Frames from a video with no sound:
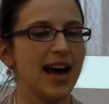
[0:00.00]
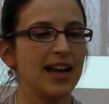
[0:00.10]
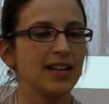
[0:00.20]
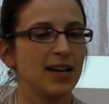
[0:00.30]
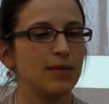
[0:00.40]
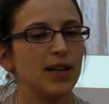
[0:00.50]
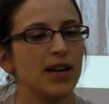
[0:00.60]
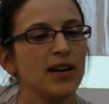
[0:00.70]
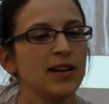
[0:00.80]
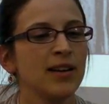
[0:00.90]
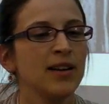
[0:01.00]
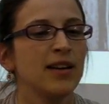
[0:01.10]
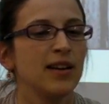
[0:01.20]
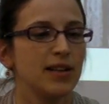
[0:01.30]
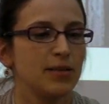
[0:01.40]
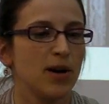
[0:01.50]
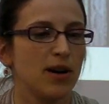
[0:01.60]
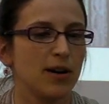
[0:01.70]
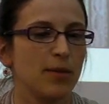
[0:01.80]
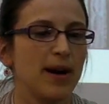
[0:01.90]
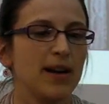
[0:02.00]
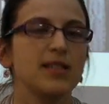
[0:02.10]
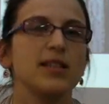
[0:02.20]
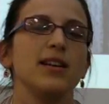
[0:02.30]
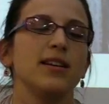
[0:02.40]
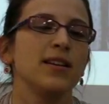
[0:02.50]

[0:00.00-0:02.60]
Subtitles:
and Kabbalah is Marco Passi,